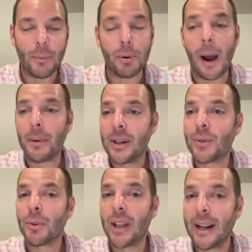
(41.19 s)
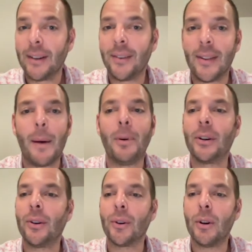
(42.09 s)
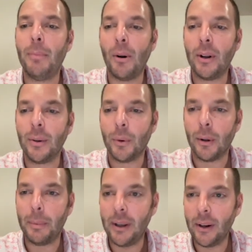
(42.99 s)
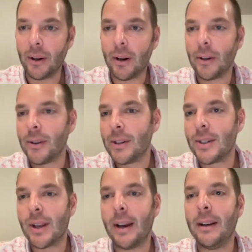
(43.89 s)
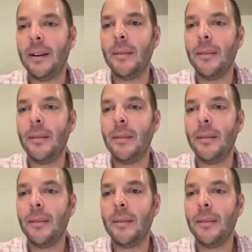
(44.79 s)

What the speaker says: or properties related to that particular component will appear under the design